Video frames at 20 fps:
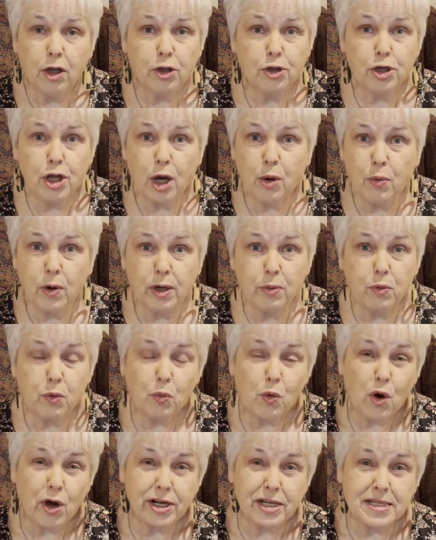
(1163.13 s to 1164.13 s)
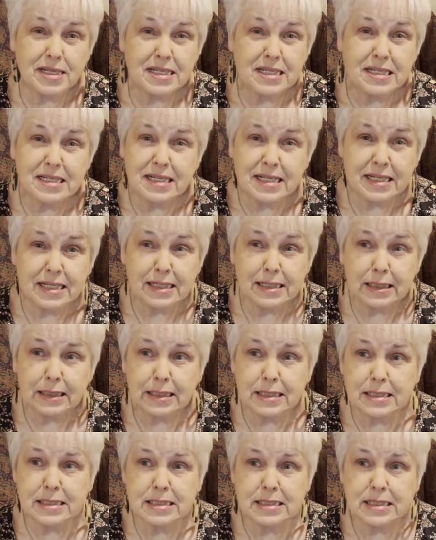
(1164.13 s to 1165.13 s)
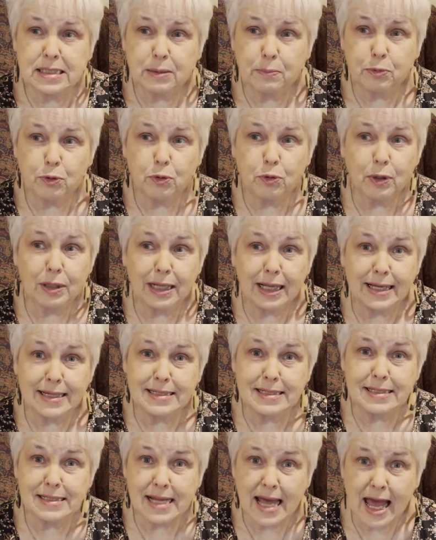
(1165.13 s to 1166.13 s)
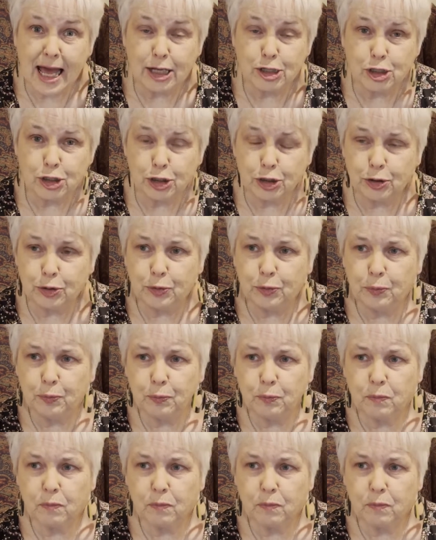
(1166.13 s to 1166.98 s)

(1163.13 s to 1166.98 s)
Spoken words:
No one would want to steal a simple clay statue,